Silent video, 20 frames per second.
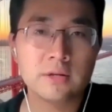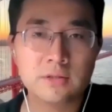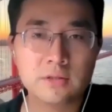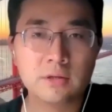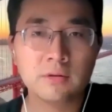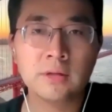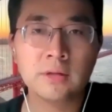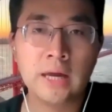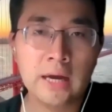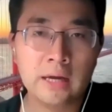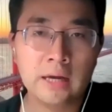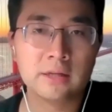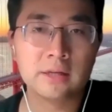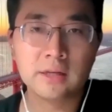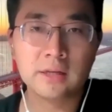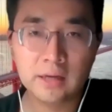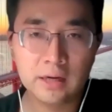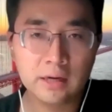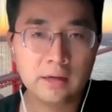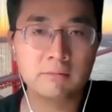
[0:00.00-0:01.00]
so that
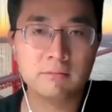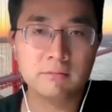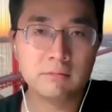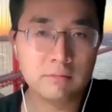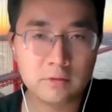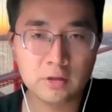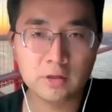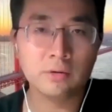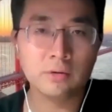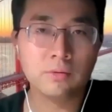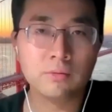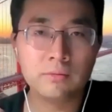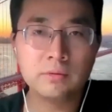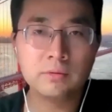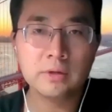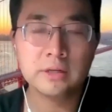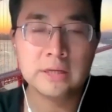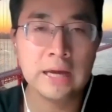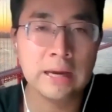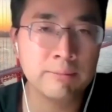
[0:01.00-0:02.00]
it can
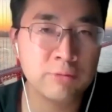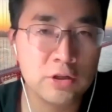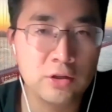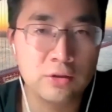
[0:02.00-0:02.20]
adapt